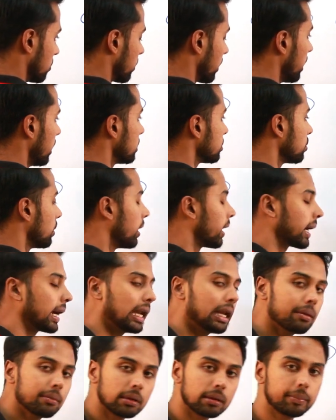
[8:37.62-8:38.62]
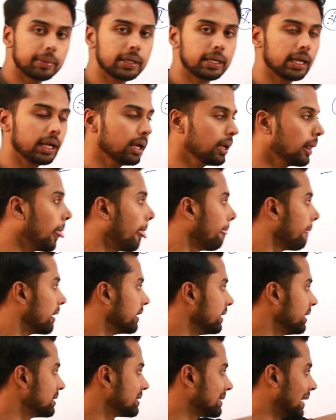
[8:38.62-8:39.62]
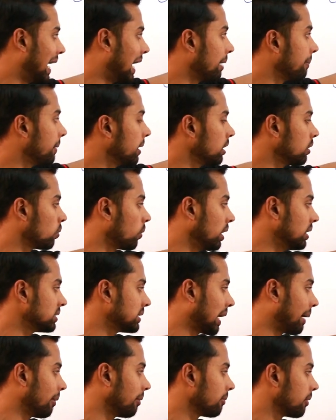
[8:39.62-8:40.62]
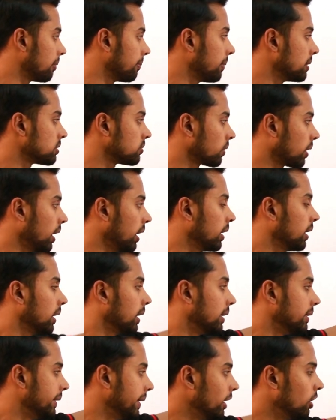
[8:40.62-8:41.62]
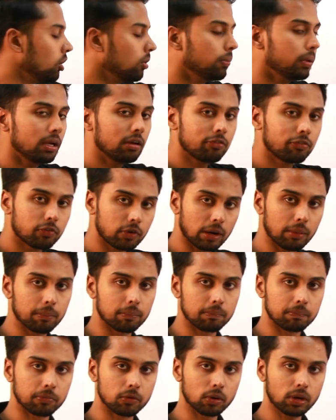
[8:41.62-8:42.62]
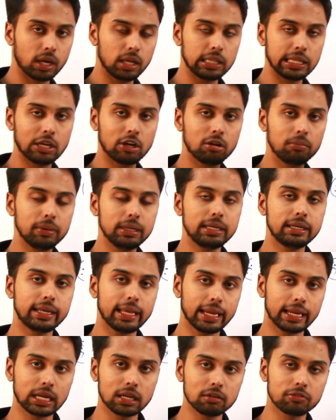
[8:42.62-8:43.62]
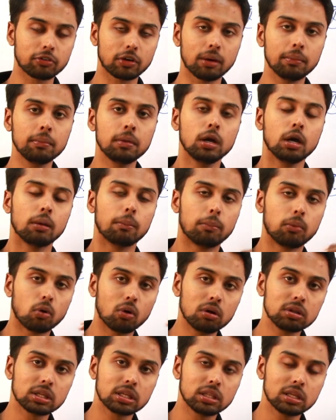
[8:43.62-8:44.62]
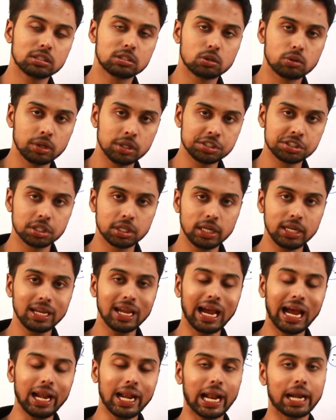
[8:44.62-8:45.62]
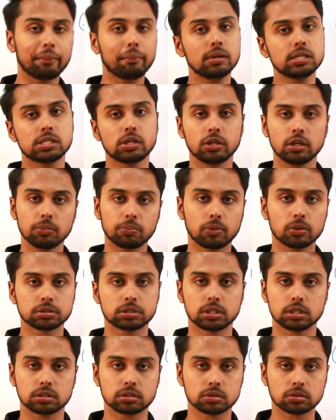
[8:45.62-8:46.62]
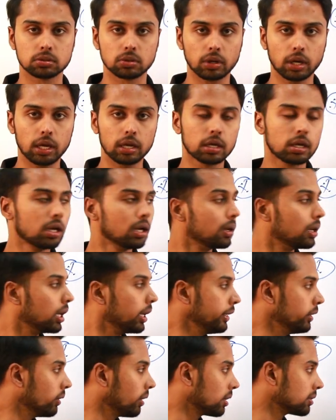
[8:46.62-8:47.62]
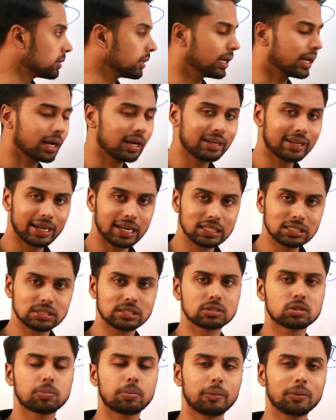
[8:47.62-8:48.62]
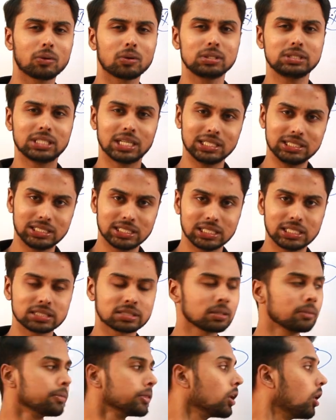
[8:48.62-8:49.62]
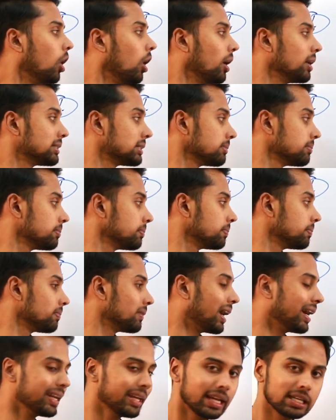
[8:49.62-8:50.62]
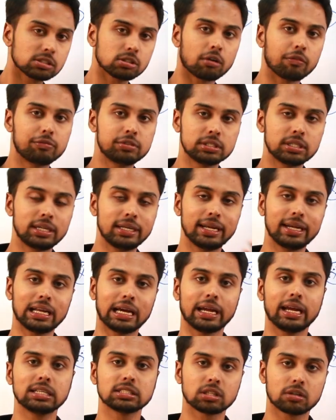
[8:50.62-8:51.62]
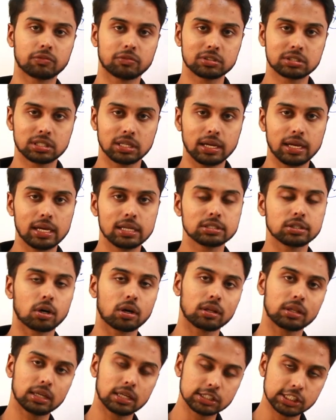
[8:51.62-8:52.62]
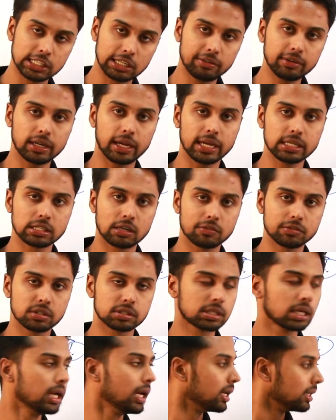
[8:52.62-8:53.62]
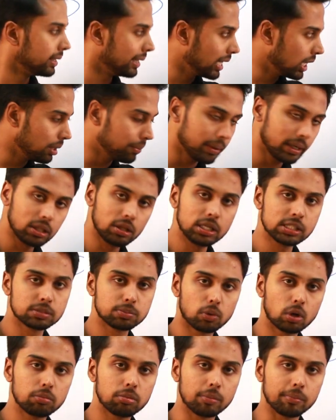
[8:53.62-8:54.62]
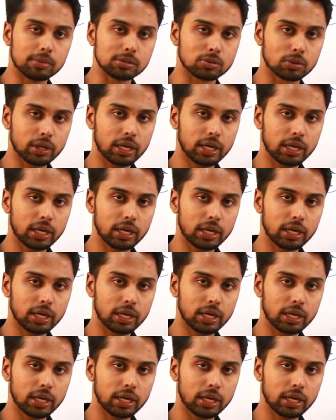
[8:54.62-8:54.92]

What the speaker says: Okay, so again I'm repeating, these chairman, vice chairman, members, okay, they will be taken from both the judiciary and administrative posters. Okay, your retired Supreme Court judges or some IAS officers, retired IAS officers or the serving IAS officers, there will be these board members.